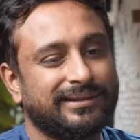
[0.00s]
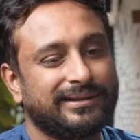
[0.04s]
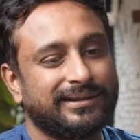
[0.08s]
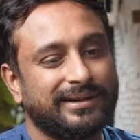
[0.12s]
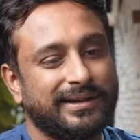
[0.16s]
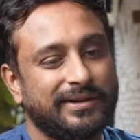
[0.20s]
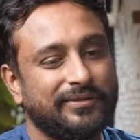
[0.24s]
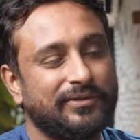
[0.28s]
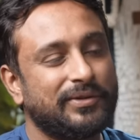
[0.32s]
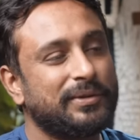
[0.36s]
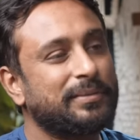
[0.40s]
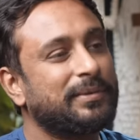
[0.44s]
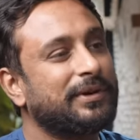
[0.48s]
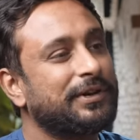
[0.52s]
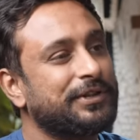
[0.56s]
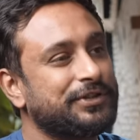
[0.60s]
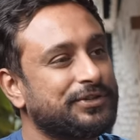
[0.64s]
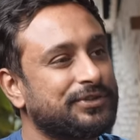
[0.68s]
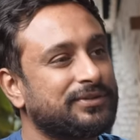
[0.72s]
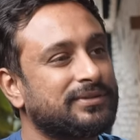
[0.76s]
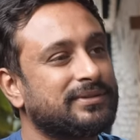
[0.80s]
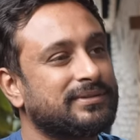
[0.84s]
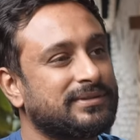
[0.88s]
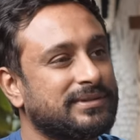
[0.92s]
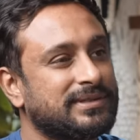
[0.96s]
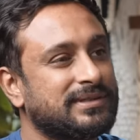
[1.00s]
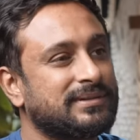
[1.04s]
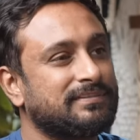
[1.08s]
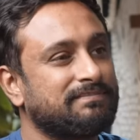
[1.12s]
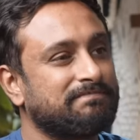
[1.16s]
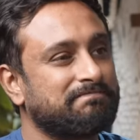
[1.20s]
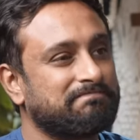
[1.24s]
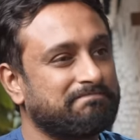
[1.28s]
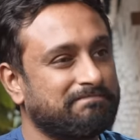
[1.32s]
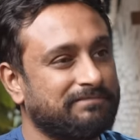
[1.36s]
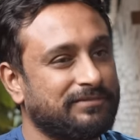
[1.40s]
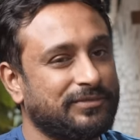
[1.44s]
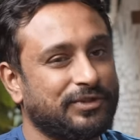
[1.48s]
everybody should,
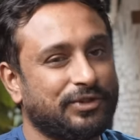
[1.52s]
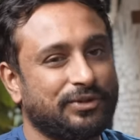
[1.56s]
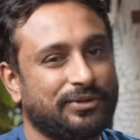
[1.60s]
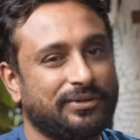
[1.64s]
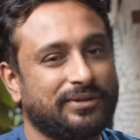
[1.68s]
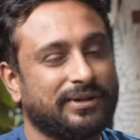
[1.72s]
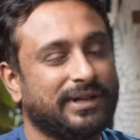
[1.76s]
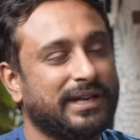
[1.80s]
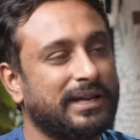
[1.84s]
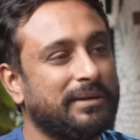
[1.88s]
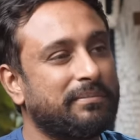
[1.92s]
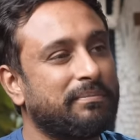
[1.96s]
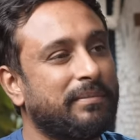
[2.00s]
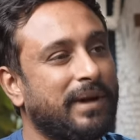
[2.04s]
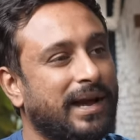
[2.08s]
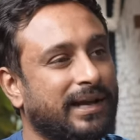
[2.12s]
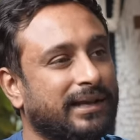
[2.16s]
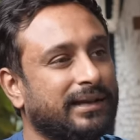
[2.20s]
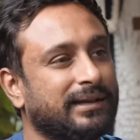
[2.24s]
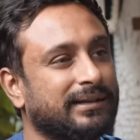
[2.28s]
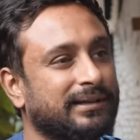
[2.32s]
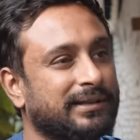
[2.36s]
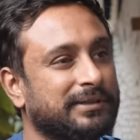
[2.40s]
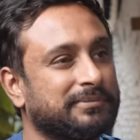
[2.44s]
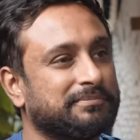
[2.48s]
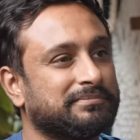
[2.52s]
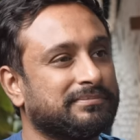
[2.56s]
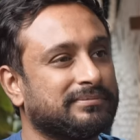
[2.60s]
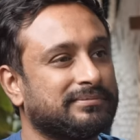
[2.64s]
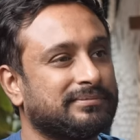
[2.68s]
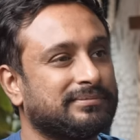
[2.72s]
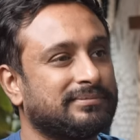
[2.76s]
you know, keep backing them.